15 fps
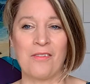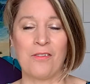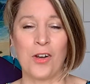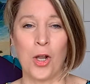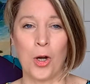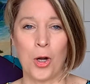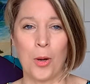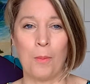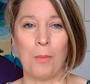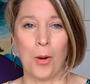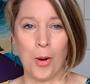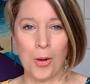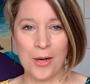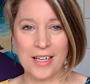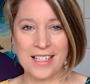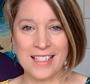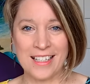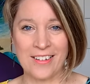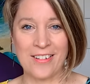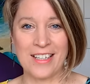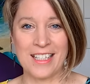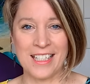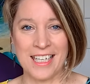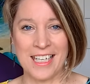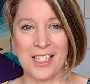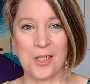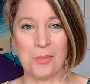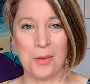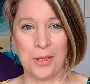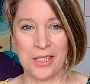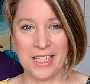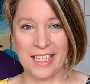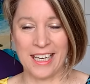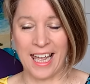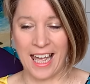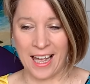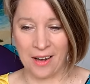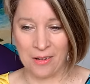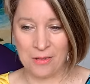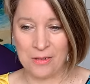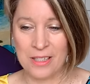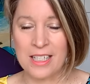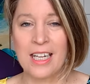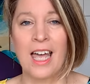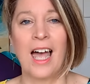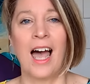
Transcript: vlogger box that Christine's putting out,